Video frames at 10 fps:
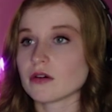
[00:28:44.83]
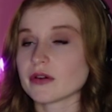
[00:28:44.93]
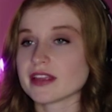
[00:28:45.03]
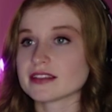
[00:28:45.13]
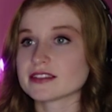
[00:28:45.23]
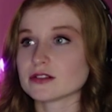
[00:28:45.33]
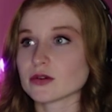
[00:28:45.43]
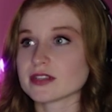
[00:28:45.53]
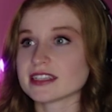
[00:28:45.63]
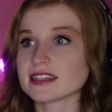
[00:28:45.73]
Oh, he has no
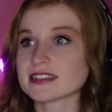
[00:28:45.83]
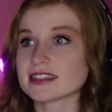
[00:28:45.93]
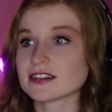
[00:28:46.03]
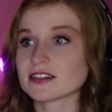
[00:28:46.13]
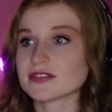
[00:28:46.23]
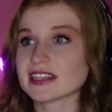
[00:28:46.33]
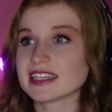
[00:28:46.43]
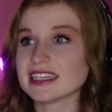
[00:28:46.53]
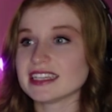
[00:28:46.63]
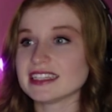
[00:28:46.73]
choice. He has to
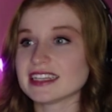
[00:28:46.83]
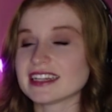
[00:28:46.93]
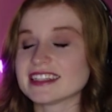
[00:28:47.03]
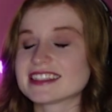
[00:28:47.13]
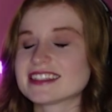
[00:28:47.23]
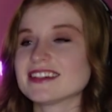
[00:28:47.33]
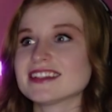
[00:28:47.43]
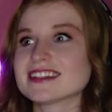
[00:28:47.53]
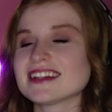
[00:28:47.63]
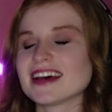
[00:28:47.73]
intervene, and he
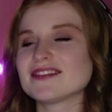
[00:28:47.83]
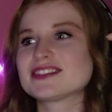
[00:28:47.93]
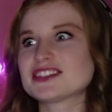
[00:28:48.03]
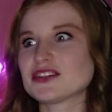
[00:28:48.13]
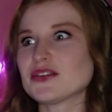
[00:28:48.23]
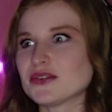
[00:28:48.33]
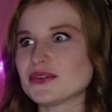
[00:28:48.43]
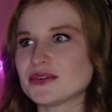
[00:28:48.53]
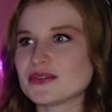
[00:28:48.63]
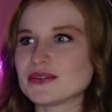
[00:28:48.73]
still doesn't have
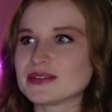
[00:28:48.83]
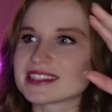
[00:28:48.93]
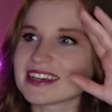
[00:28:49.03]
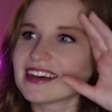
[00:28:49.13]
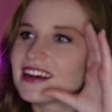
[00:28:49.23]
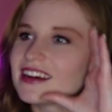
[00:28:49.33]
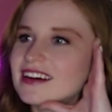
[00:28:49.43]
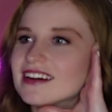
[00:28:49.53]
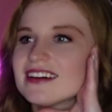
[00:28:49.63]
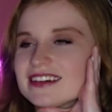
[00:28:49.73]
shoes.
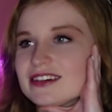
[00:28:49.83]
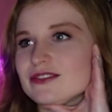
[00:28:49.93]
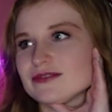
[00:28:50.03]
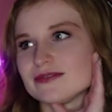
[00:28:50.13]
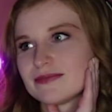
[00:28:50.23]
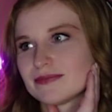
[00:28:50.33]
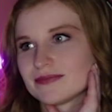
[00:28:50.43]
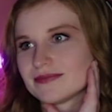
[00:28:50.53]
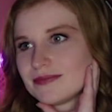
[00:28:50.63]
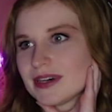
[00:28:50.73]
Oh,
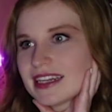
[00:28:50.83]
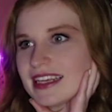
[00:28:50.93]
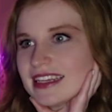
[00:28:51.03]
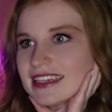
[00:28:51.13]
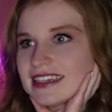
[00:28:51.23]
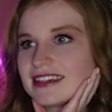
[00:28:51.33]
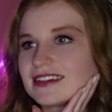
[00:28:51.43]
buddy.